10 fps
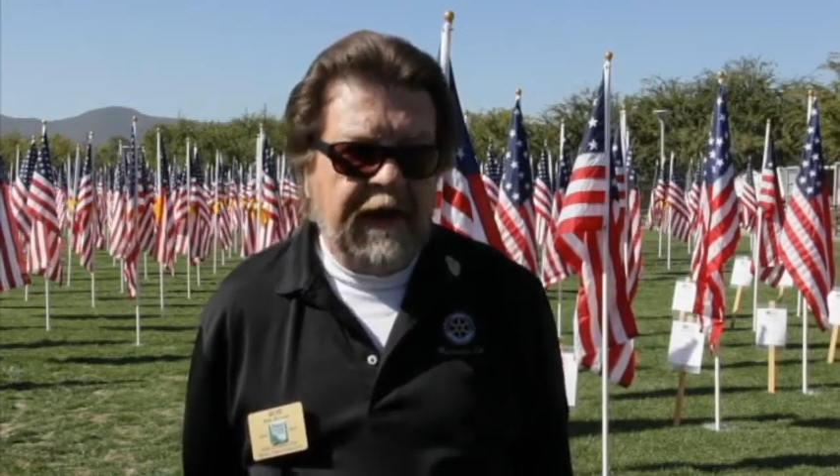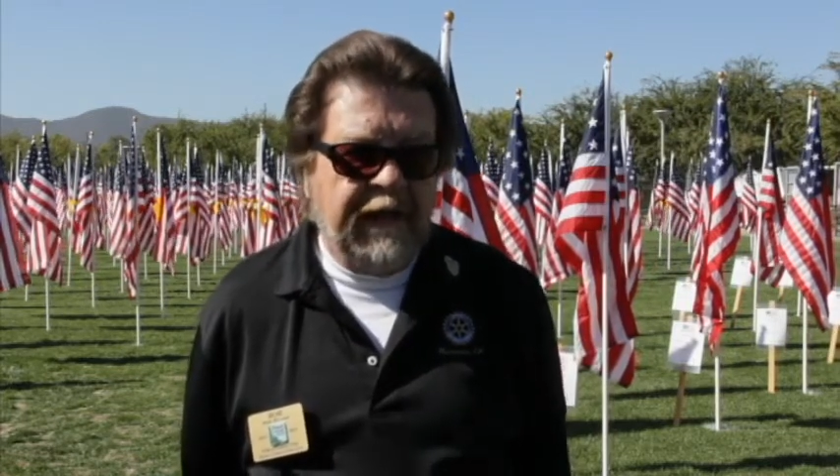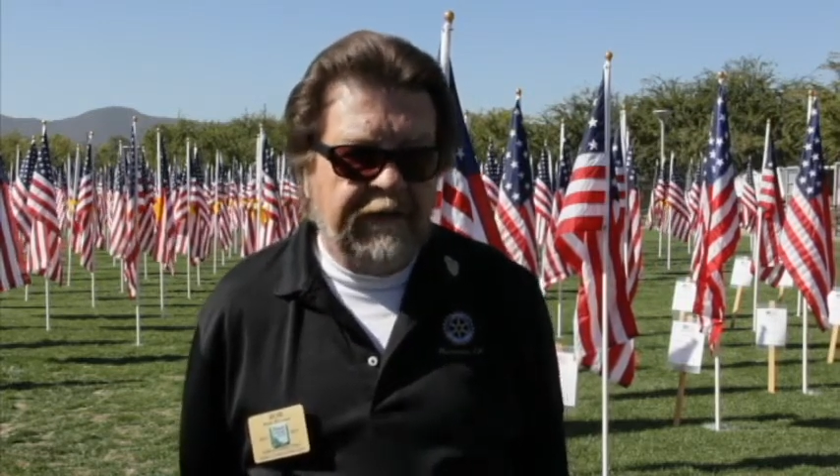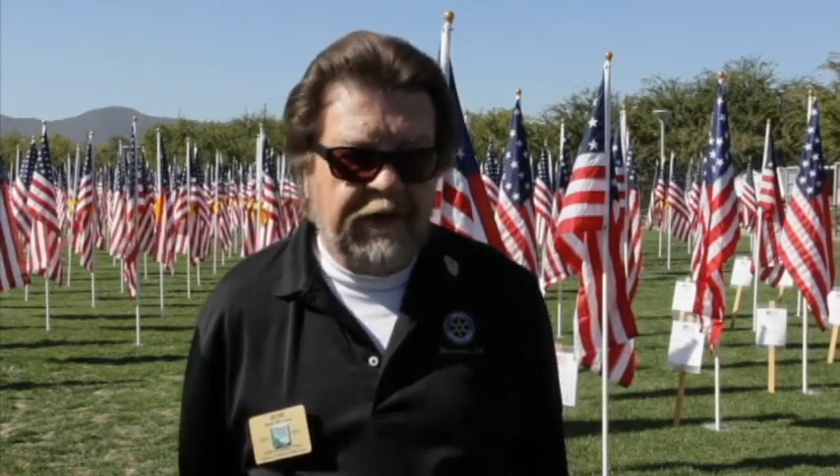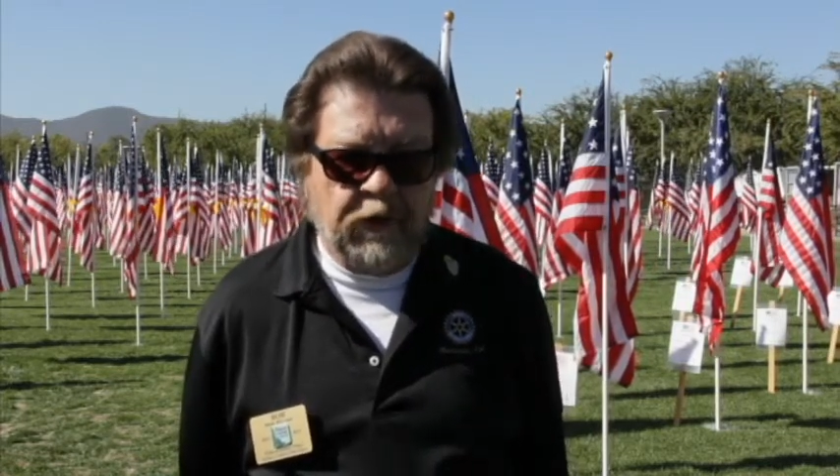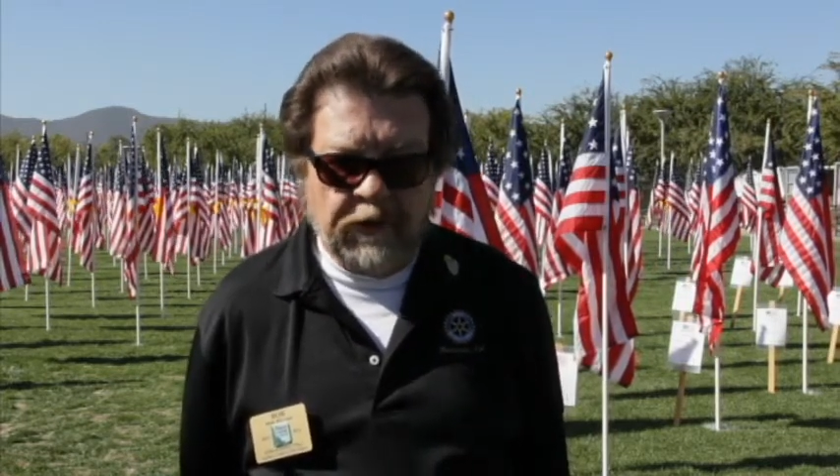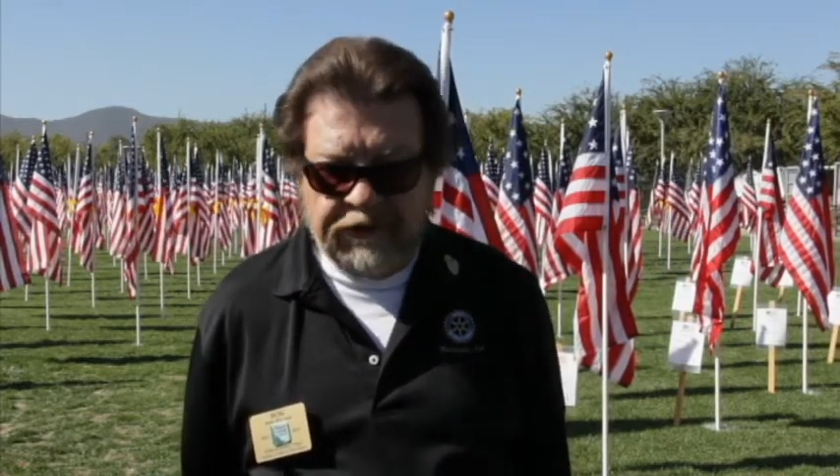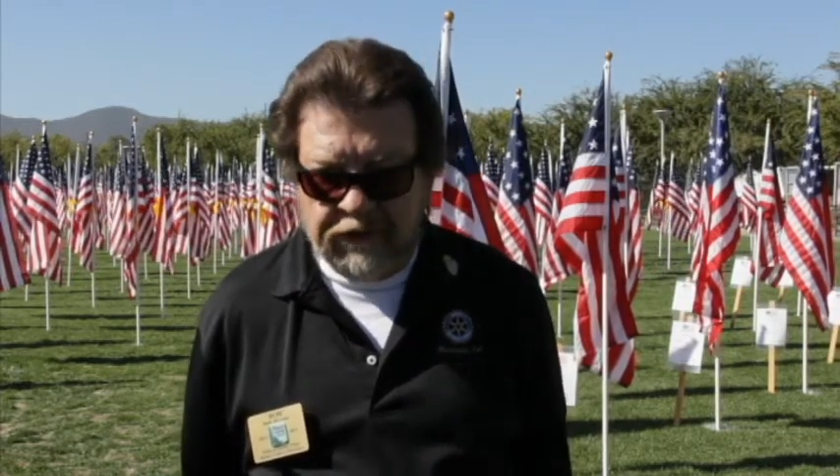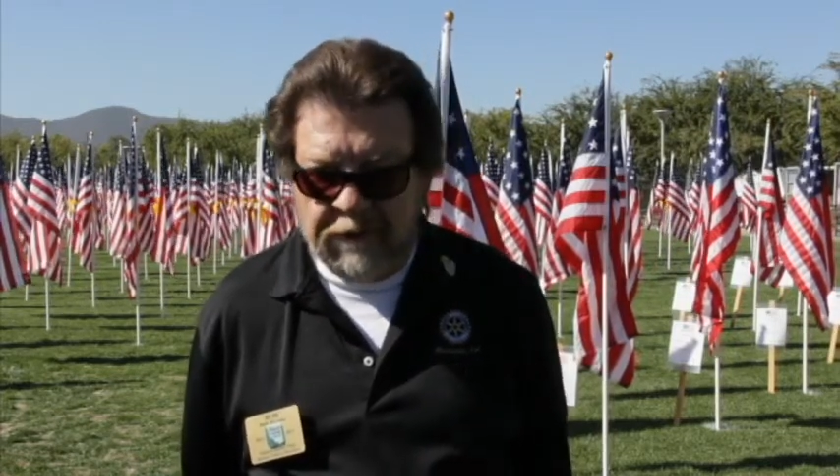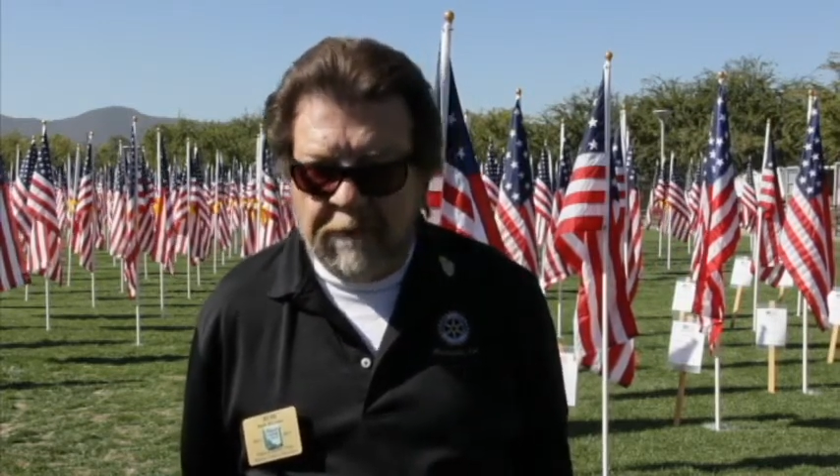and the
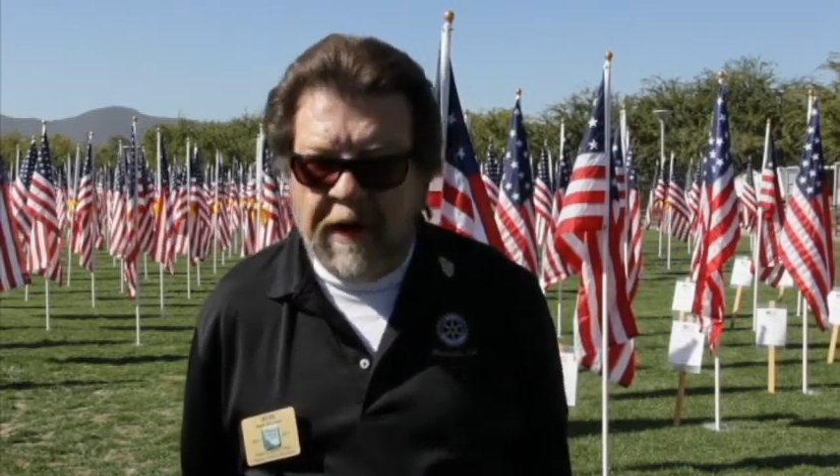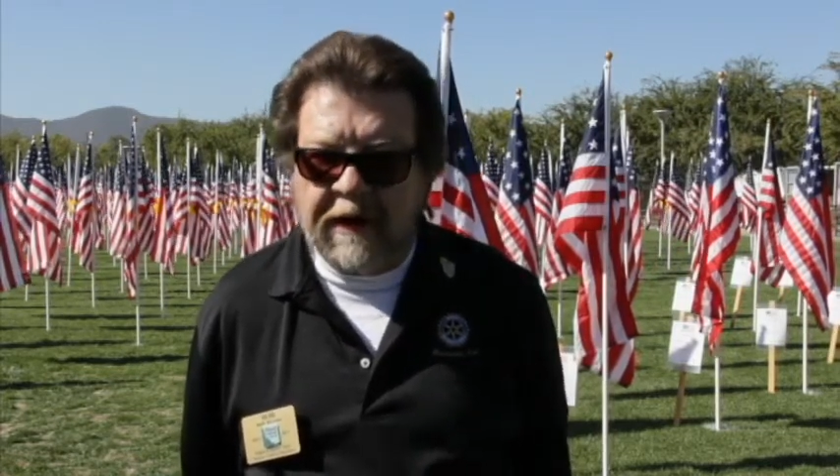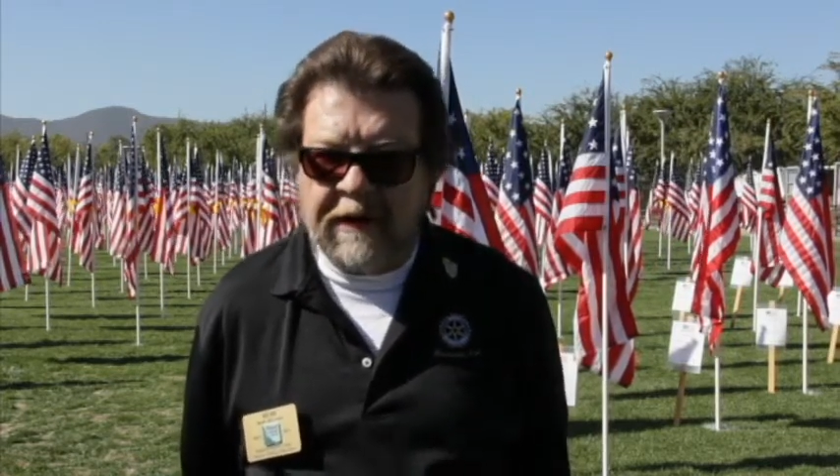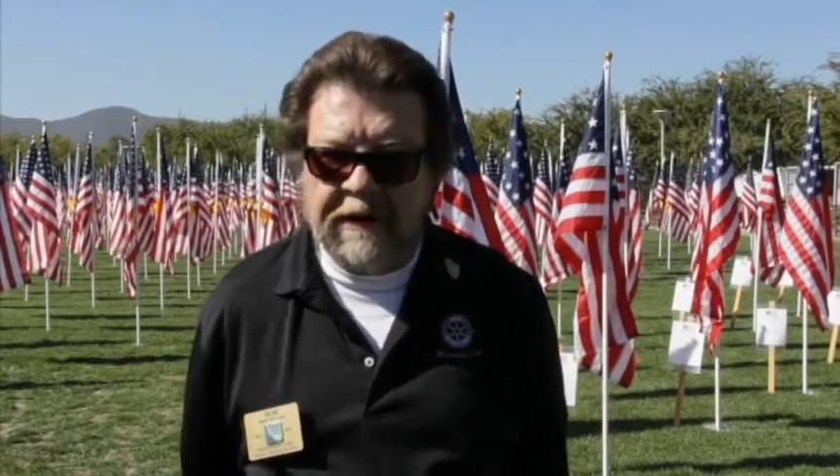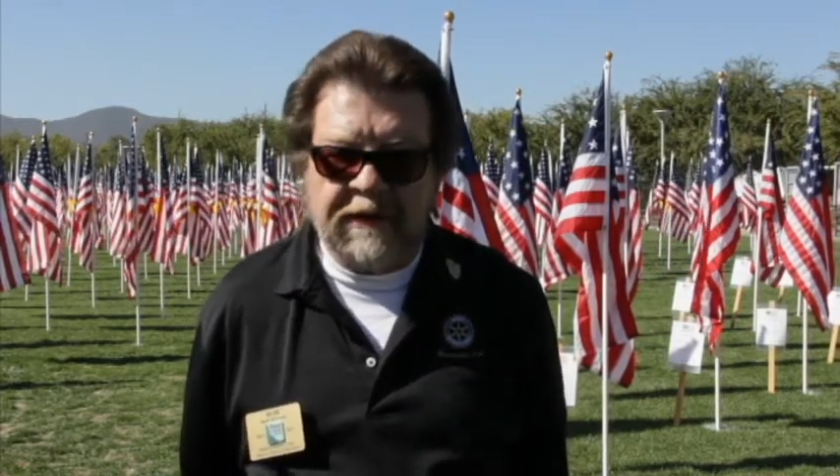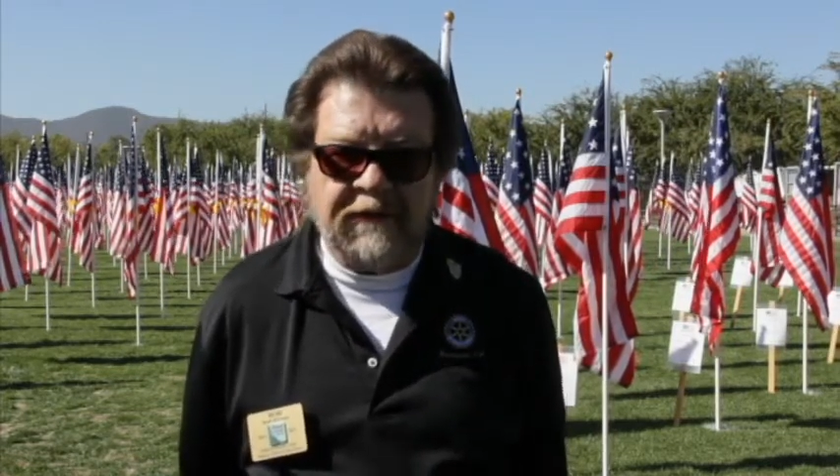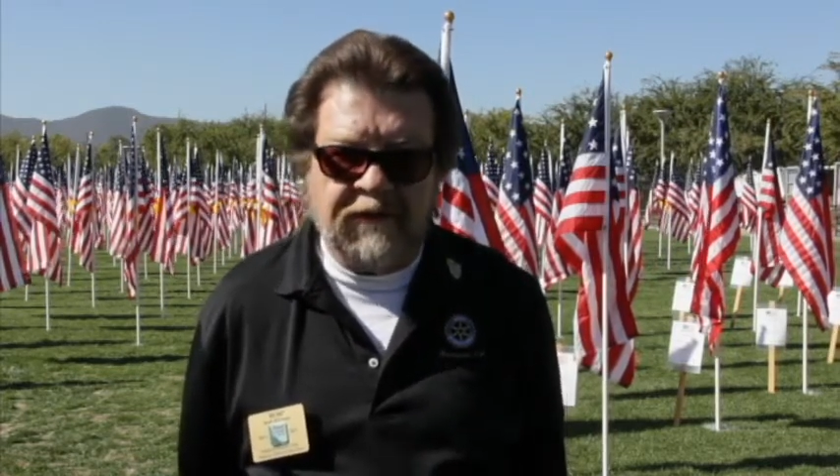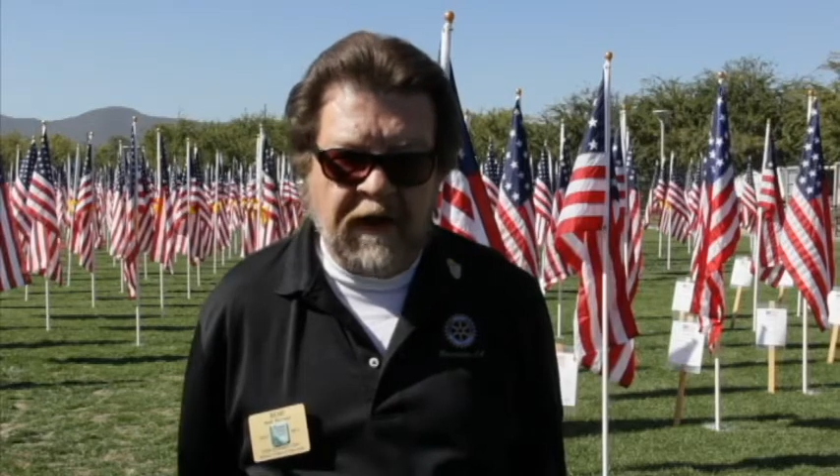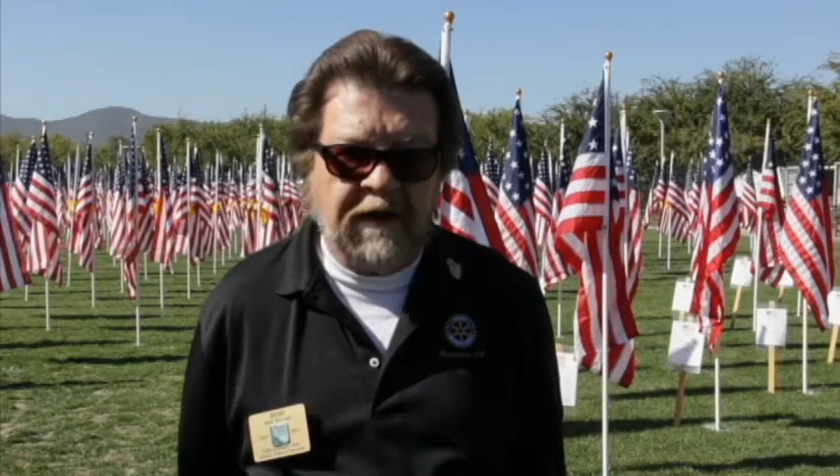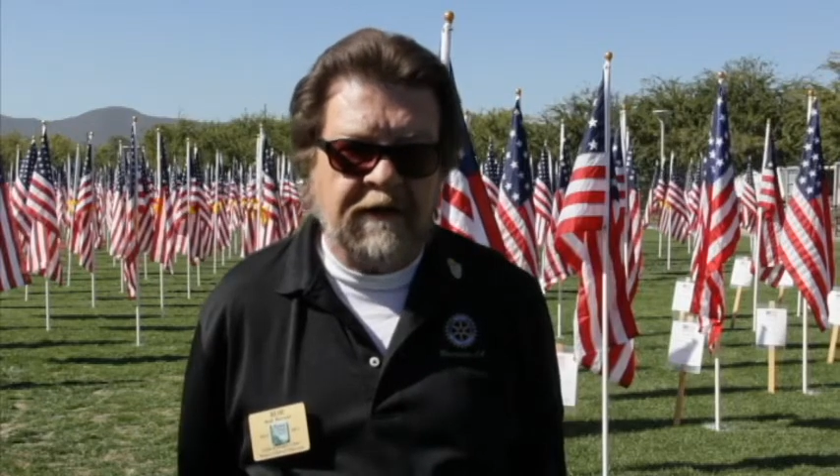original model in
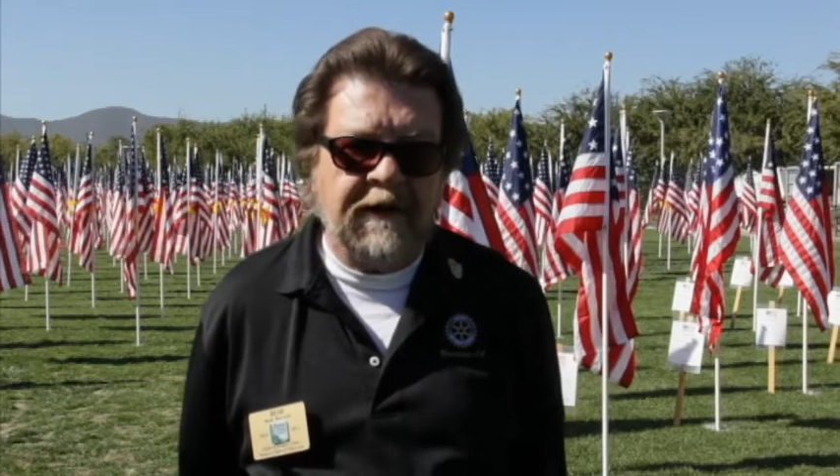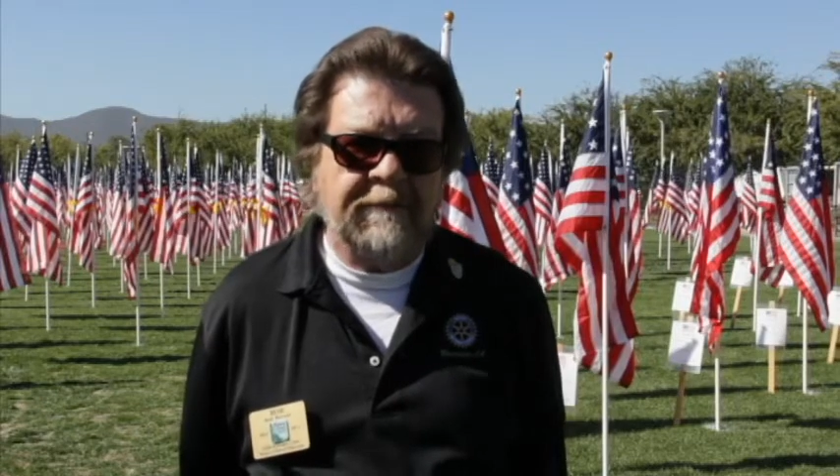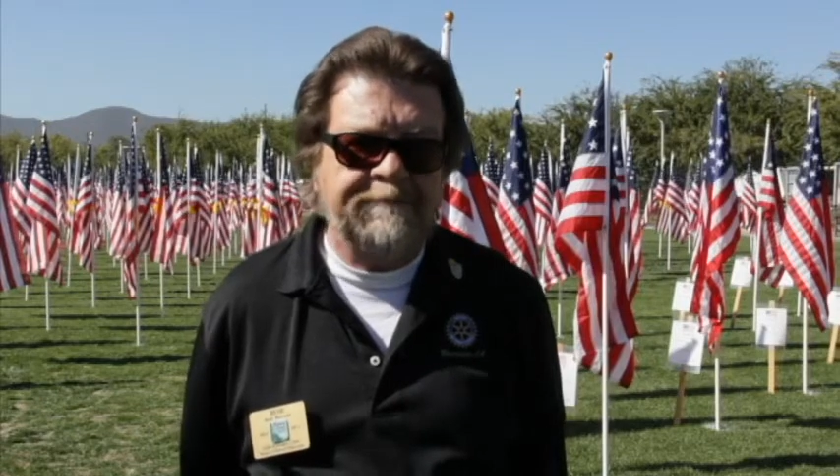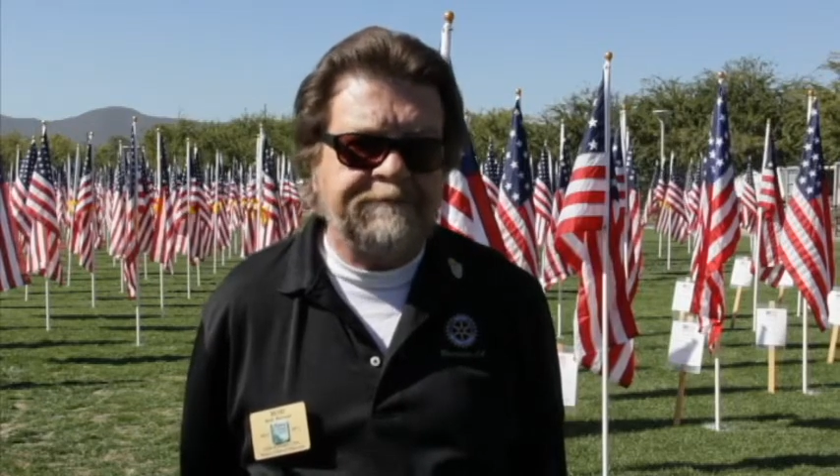Sandy